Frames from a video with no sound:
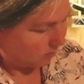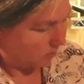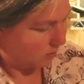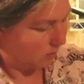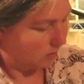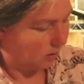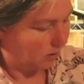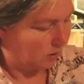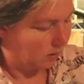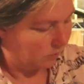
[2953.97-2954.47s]
I'm
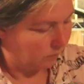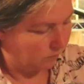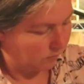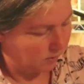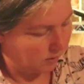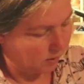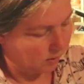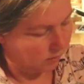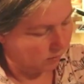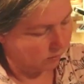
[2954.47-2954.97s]
doing
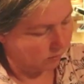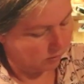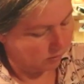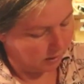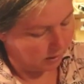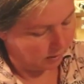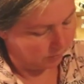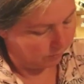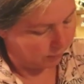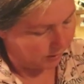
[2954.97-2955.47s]
one little
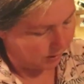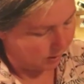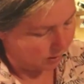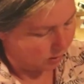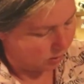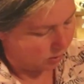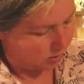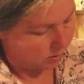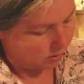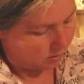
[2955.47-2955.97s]
like
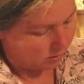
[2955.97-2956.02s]
pinch.